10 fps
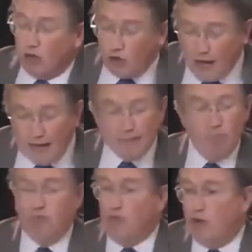
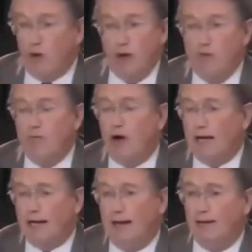created their own
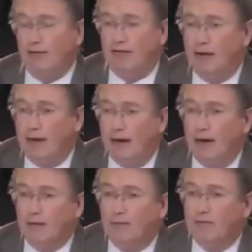money out of thin
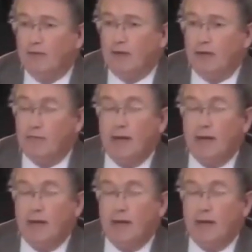air. Mm-hmm.